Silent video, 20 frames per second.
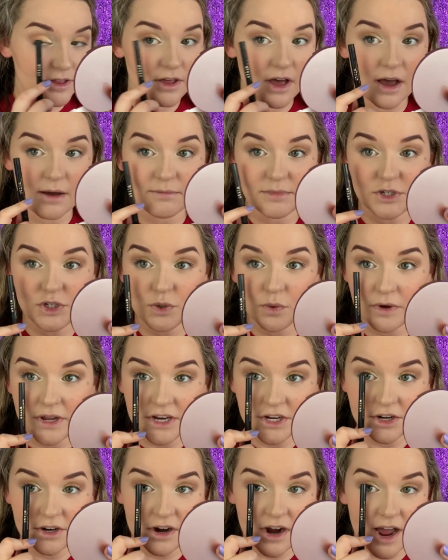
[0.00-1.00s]
between
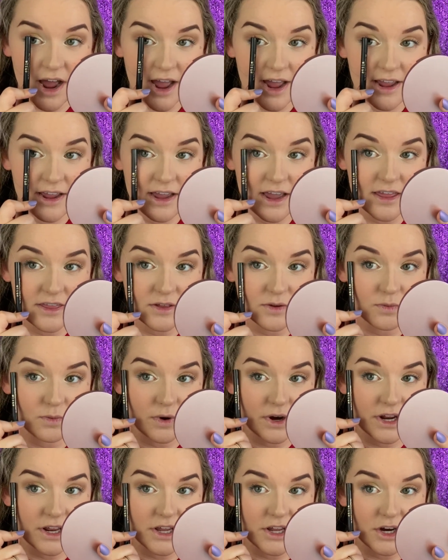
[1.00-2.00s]
your eye and then
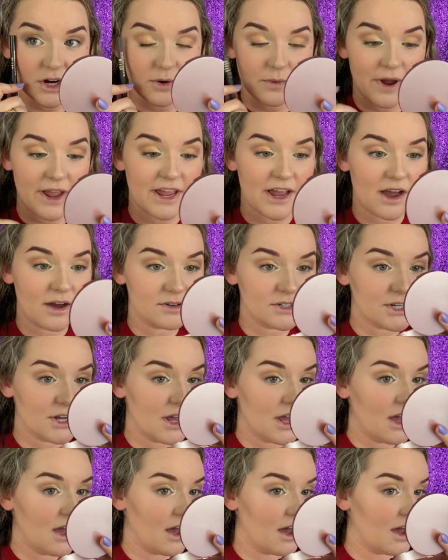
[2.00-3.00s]
working your way out.
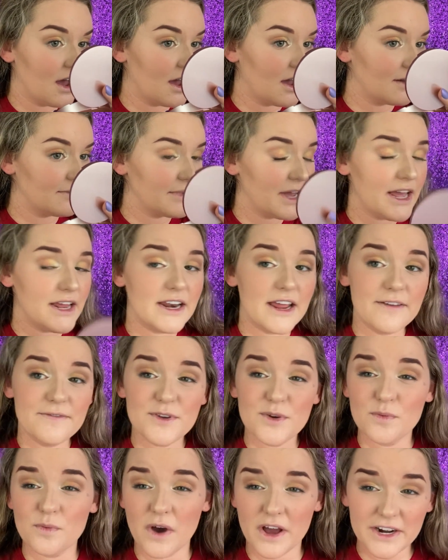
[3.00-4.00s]
And if you
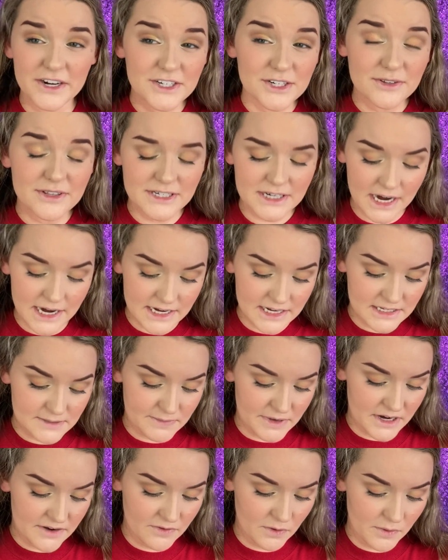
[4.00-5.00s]
want to do the tiniest
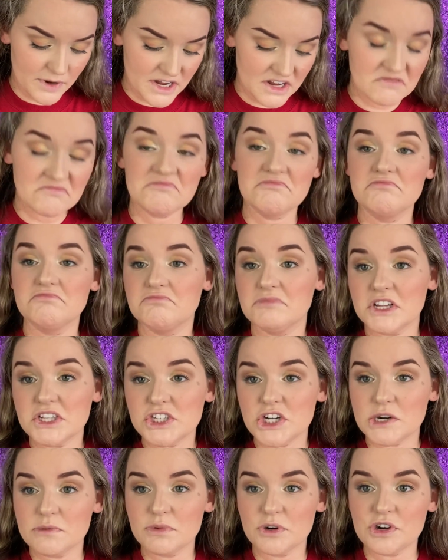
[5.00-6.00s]
bit of a wing, that's
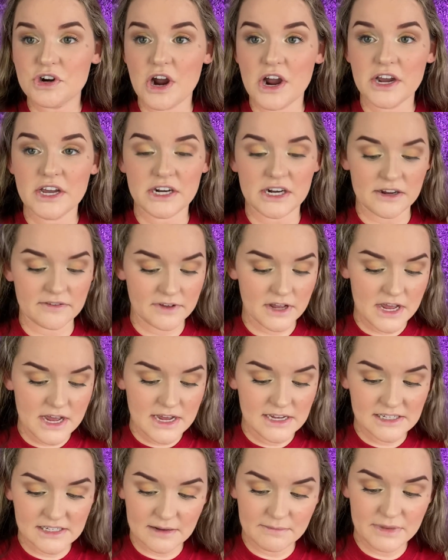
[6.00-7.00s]
your prerogative.
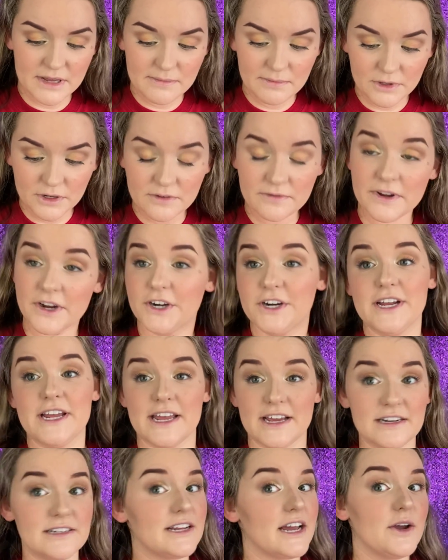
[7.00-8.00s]
Some people are very
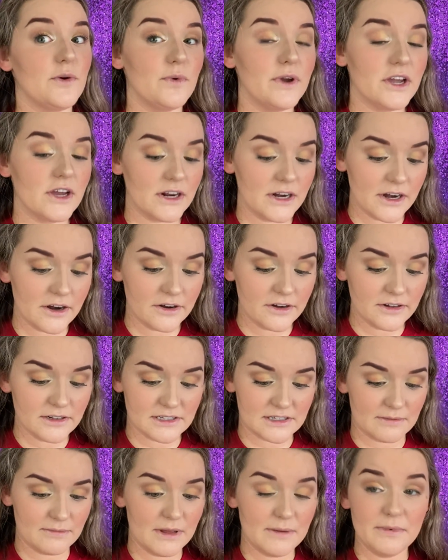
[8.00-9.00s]
anti-wing on Ariel and
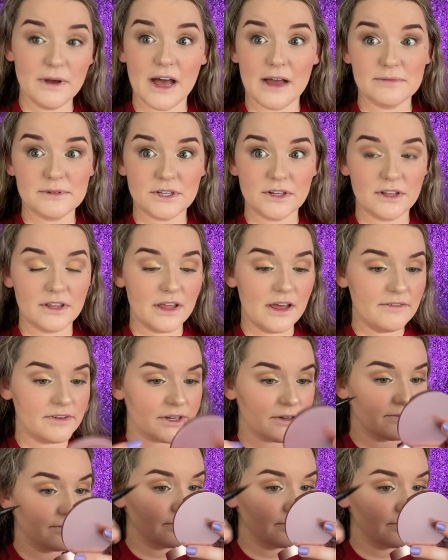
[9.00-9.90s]
some people absolutely love it.